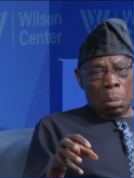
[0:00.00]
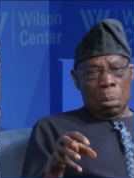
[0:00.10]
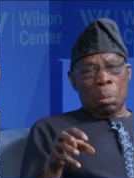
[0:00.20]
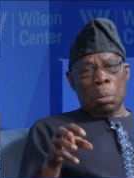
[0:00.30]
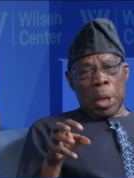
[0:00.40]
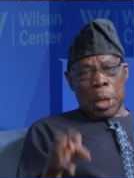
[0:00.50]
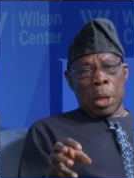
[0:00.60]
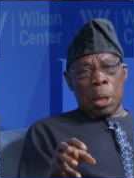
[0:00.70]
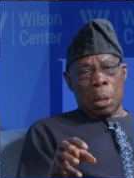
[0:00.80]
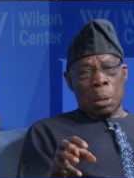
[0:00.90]

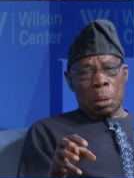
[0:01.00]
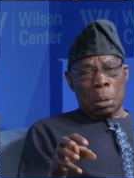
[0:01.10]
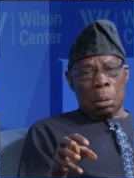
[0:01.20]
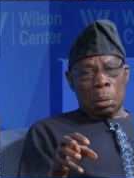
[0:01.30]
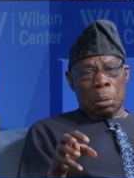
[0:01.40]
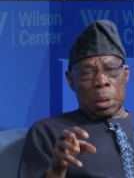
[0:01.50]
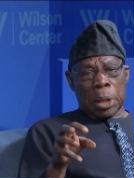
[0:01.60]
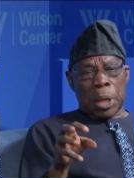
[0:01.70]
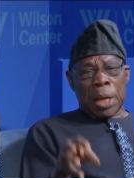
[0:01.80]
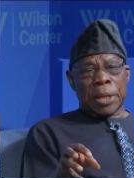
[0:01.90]
We
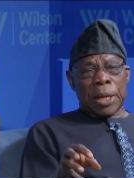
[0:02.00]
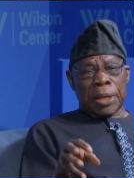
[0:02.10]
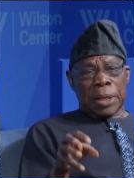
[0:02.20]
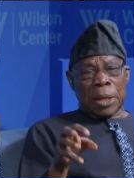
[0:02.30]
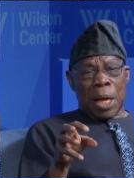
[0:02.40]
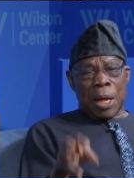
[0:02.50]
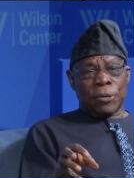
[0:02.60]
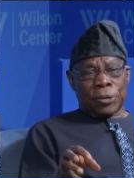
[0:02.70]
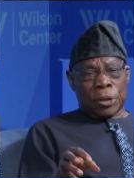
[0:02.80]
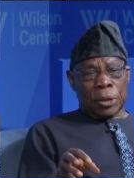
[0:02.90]
regarded the
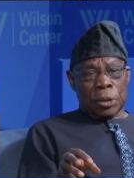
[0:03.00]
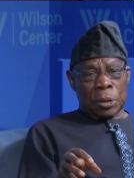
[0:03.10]
last